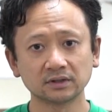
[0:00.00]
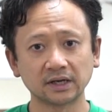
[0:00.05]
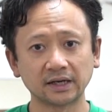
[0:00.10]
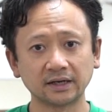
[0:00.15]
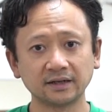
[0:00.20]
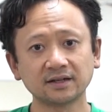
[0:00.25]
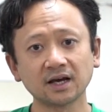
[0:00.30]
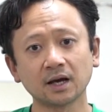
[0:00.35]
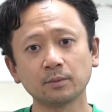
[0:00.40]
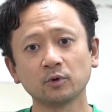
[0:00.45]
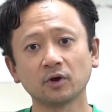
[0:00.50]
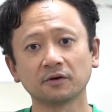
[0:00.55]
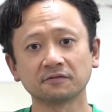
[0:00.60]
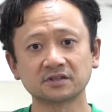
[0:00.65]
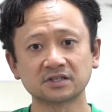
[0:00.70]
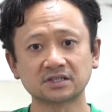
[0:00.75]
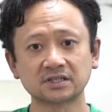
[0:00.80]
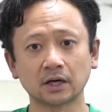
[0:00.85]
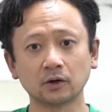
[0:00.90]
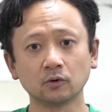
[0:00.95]
Anytime you have
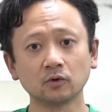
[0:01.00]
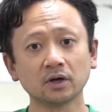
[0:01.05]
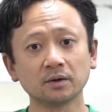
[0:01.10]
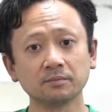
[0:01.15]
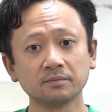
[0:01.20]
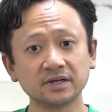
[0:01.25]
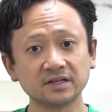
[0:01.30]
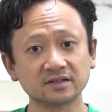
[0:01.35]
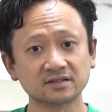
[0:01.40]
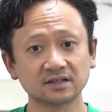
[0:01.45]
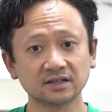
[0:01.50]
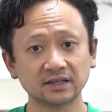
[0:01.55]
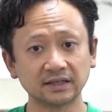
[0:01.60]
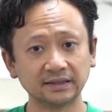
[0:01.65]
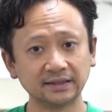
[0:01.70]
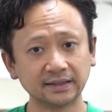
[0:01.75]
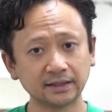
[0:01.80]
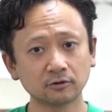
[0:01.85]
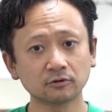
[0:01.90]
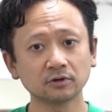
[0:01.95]
sao, it means
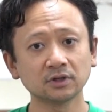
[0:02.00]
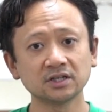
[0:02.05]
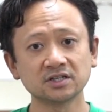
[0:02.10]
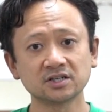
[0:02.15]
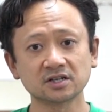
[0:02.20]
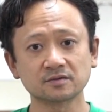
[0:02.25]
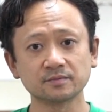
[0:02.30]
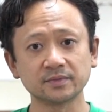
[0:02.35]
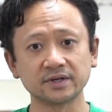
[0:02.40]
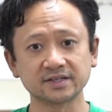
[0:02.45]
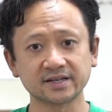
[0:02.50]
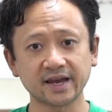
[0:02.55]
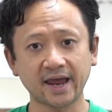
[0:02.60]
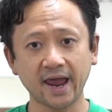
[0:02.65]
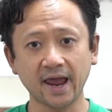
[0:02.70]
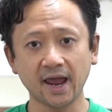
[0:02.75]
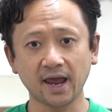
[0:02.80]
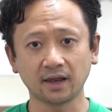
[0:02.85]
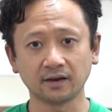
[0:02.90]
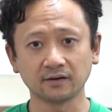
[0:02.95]
literally just means
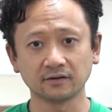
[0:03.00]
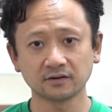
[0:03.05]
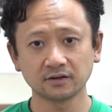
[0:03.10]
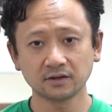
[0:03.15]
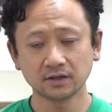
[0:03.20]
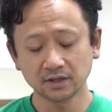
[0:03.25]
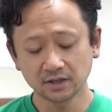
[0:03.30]
hand.